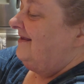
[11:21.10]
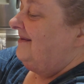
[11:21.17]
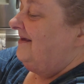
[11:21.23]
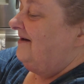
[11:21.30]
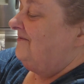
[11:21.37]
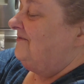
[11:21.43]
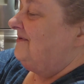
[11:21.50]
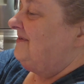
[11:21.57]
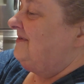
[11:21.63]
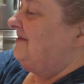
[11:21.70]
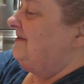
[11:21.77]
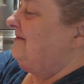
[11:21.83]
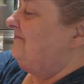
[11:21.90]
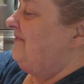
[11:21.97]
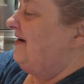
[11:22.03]
That was
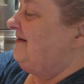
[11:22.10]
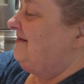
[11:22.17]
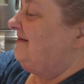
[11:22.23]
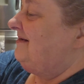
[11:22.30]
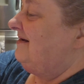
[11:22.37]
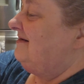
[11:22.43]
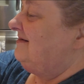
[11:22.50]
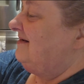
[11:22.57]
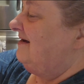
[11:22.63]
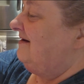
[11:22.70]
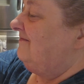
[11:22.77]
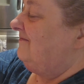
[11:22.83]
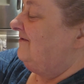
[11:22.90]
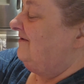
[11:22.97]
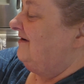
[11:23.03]
the best scent
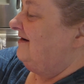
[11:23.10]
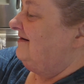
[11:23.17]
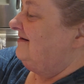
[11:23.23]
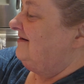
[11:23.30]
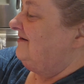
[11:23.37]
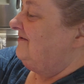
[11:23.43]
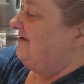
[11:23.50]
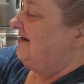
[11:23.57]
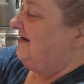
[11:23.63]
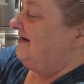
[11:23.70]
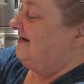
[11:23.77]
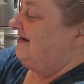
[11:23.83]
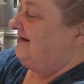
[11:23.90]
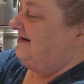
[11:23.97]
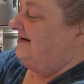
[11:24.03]
ever. And you
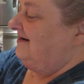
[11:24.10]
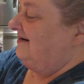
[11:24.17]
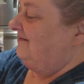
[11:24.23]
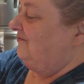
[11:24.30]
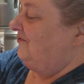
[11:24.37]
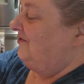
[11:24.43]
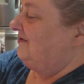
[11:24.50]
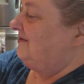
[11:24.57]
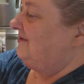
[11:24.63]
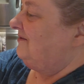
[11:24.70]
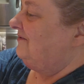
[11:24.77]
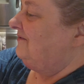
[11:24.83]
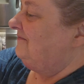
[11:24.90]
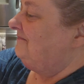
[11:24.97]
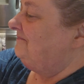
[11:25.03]
can't get it anymore,
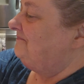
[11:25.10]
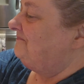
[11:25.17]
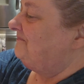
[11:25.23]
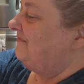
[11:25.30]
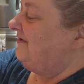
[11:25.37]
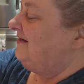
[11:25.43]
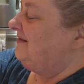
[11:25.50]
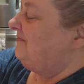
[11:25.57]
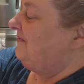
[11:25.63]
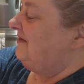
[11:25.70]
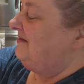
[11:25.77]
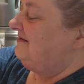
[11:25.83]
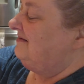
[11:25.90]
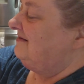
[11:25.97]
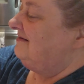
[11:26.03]
so it's
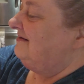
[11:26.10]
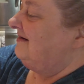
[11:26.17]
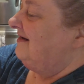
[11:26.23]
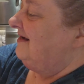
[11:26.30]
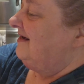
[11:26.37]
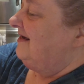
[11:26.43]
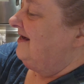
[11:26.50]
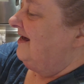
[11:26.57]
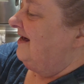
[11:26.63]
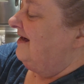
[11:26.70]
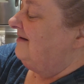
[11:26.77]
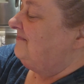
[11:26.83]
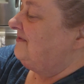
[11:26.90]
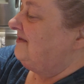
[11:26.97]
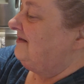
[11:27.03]
been
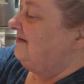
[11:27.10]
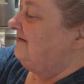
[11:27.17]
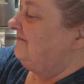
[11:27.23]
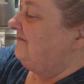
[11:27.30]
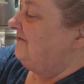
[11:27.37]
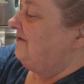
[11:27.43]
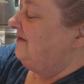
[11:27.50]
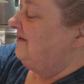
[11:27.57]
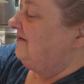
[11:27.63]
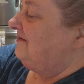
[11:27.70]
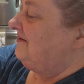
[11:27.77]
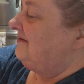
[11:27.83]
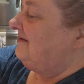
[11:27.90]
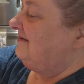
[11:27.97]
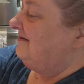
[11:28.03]
obsolete for
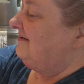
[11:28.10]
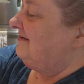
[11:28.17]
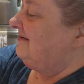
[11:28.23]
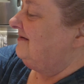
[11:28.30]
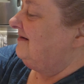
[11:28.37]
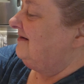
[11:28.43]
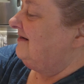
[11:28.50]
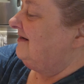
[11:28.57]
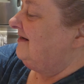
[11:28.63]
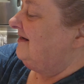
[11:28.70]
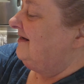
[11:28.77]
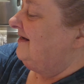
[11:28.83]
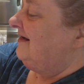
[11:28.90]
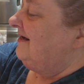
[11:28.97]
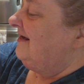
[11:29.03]
years.
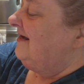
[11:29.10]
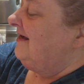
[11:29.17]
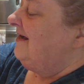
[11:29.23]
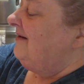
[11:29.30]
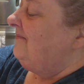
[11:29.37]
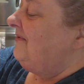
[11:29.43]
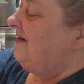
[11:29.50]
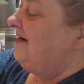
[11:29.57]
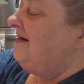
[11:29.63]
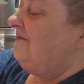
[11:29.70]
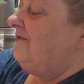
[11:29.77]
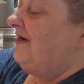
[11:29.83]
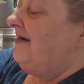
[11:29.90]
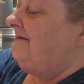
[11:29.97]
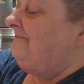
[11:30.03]
But
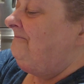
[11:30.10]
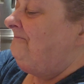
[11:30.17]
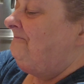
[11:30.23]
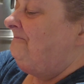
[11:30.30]
anyway,